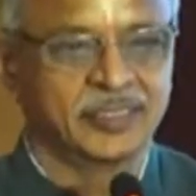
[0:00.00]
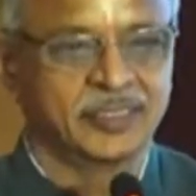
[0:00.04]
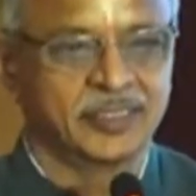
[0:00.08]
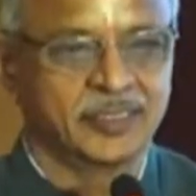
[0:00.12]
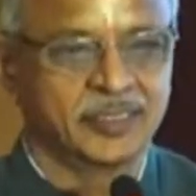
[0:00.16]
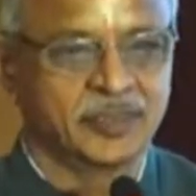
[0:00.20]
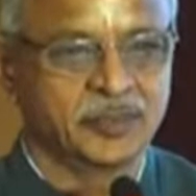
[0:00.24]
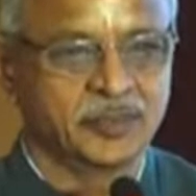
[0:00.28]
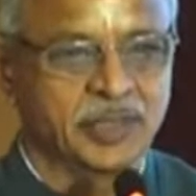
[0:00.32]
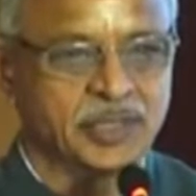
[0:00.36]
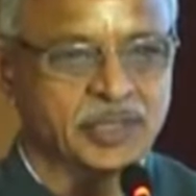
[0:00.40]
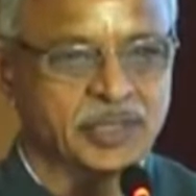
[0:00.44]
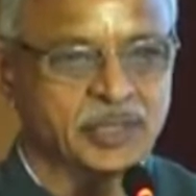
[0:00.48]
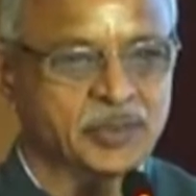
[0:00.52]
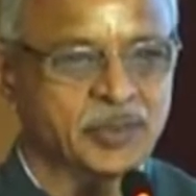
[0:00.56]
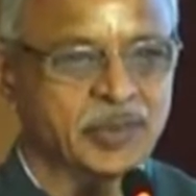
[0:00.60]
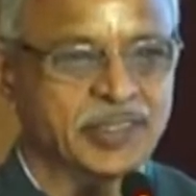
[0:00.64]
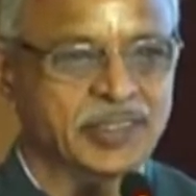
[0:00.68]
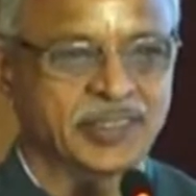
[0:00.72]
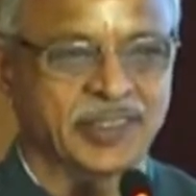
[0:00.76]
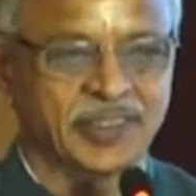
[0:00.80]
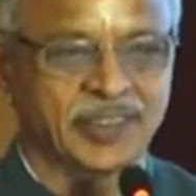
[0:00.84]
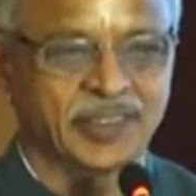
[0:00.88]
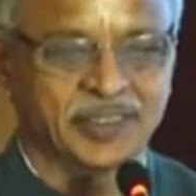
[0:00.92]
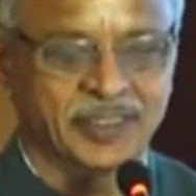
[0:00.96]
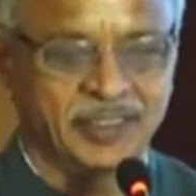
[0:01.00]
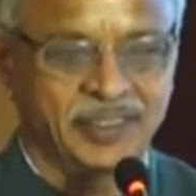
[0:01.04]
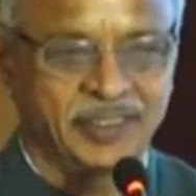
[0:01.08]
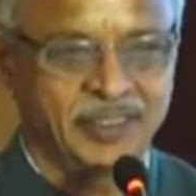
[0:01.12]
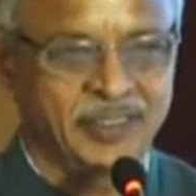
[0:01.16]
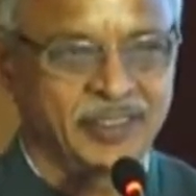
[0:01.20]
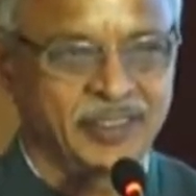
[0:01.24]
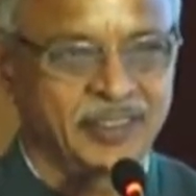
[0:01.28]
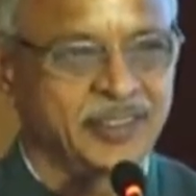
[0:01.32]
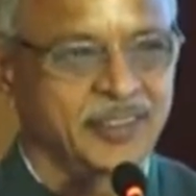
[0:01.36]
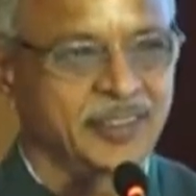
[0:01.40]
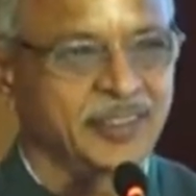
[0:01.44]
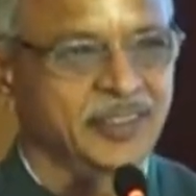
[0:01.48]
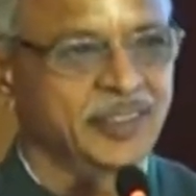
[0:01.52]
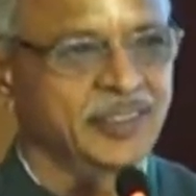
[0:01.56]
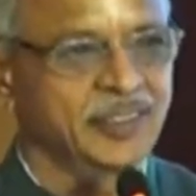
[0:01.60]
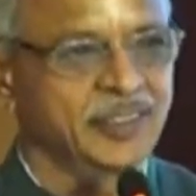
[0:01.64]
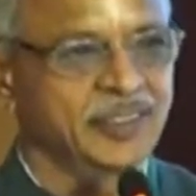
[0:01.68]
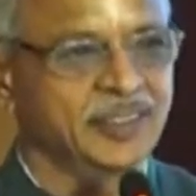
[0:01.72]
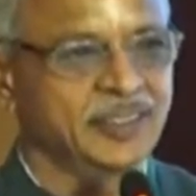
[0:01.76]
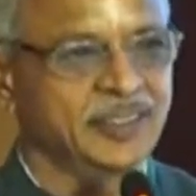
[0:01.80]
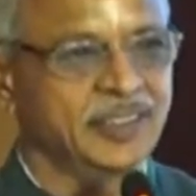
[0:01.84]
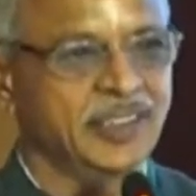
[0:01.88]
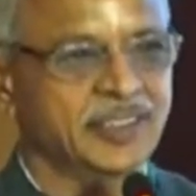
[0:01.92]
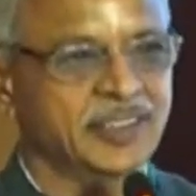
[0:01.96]
Principal Secretary
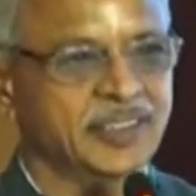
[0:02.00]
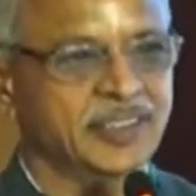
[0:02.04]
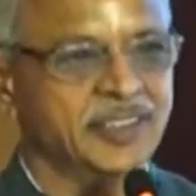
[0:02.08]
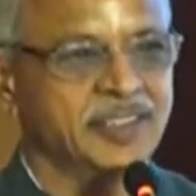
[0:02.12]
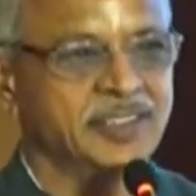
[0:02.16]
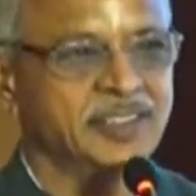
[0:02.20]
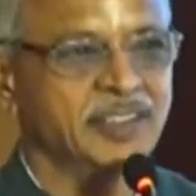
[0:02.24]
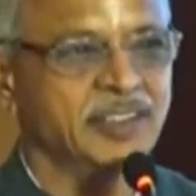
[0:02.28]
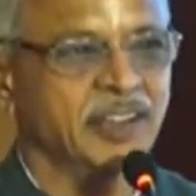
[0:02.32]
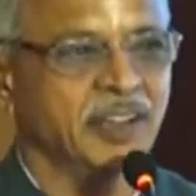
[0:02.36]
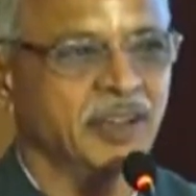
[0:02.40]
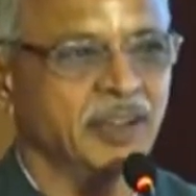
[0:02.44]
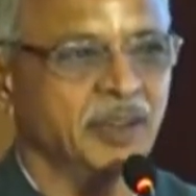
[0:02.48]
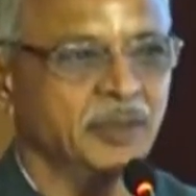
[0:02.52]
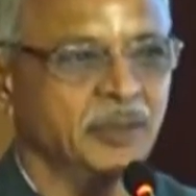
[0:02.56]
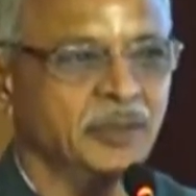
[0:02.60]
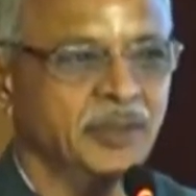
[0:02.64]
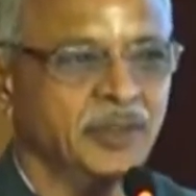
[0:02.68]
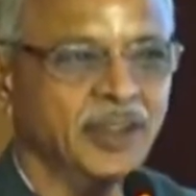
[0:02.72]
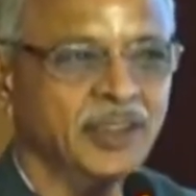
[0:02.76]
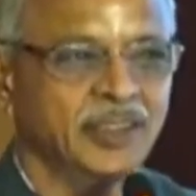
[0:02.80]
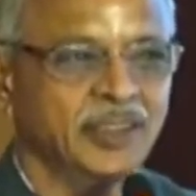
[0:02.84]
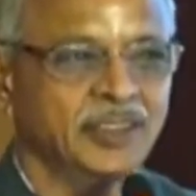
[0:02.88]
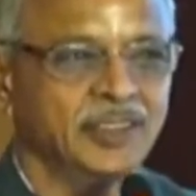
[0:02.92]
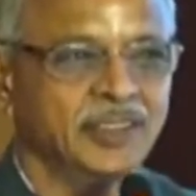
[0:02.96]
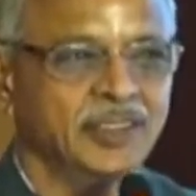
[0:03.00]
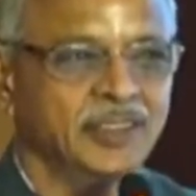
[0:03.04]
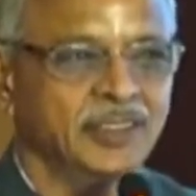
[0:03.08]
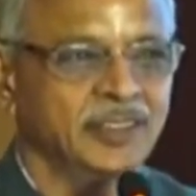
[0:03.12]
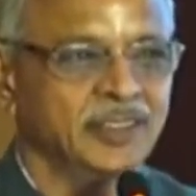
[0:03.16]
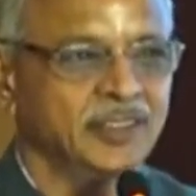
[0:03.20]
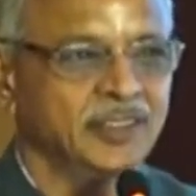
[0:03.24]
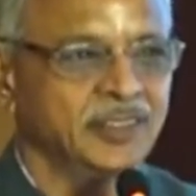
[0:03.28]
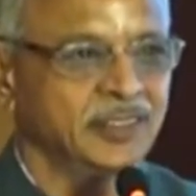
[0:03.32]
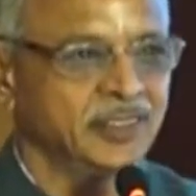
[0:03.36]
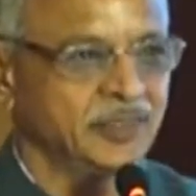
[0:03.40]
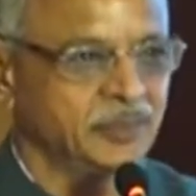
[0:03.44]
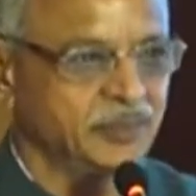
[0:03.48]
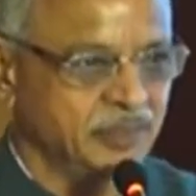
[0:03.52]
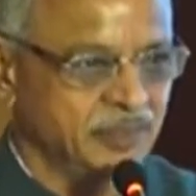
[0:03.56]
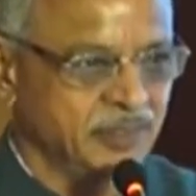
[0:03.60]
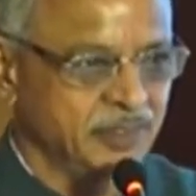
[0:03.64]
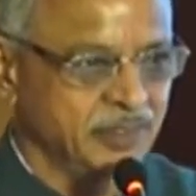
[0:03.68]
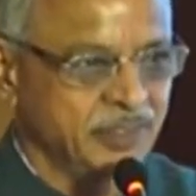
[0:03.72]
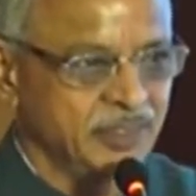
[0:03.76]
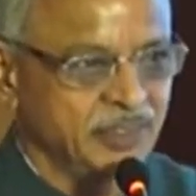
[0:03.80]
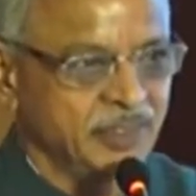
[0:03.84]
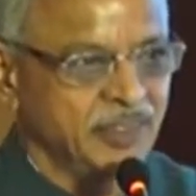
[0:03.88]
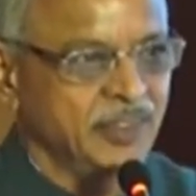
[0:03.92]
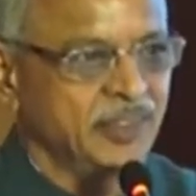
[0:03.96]
Jayesh Ranjan Garu, and all the
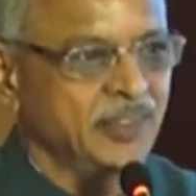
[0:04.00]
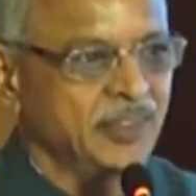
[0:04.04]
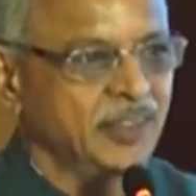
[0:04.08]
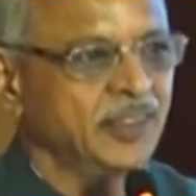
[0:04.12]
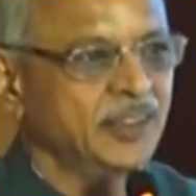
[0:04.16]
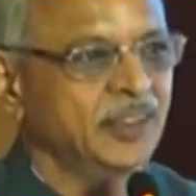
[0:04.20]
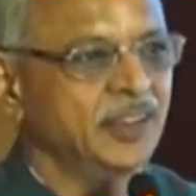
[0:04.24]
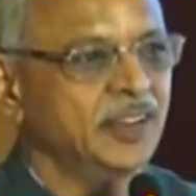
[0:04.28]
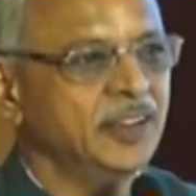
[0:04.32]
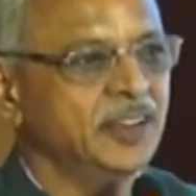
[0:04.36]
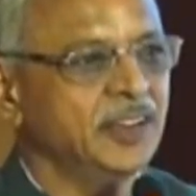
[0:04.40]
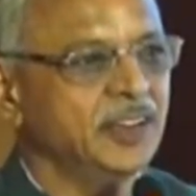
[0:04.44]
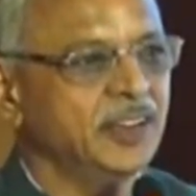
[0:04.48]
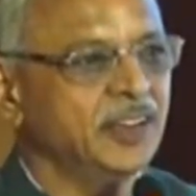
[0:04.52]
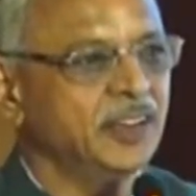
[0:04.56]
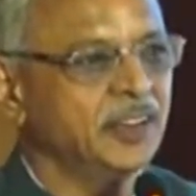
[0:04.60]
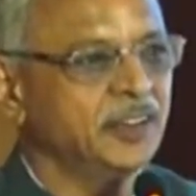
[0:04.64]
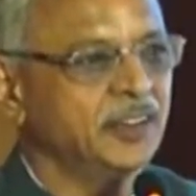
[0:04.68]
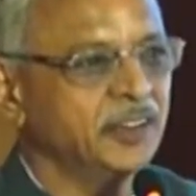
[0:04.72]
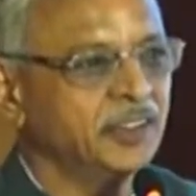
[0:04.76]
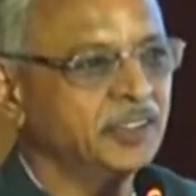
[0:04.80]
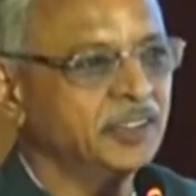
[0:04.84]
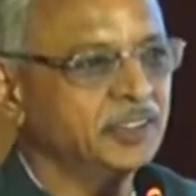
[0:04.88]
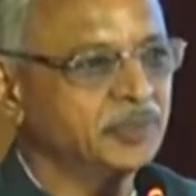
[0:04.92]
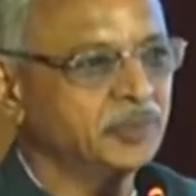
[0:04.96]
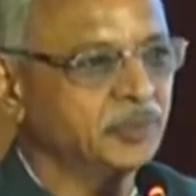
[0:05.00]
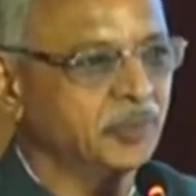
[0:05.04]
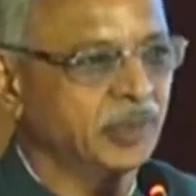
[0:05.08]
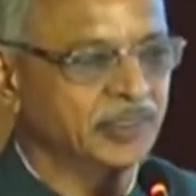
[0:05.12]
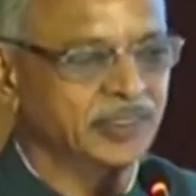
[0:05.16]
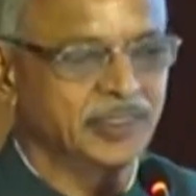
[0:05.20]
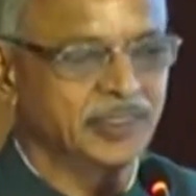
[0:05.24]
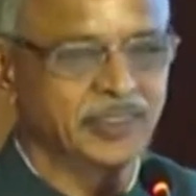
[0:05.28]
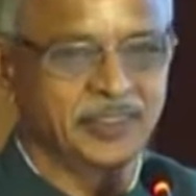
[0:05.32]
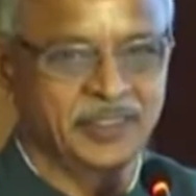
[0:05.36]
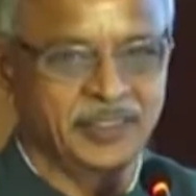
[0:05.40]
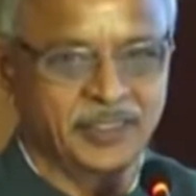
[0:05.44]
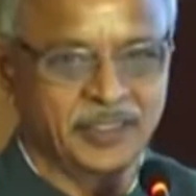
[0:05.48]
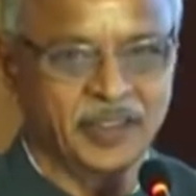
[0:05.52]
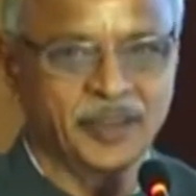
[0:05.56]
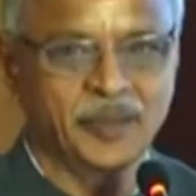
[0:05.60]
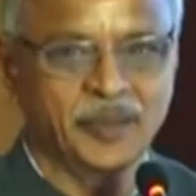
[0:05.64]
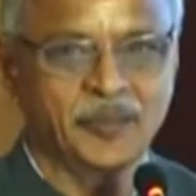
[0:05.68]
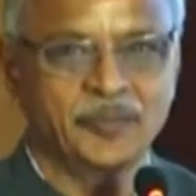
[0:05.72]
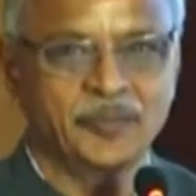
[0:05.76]
dignitaries present here.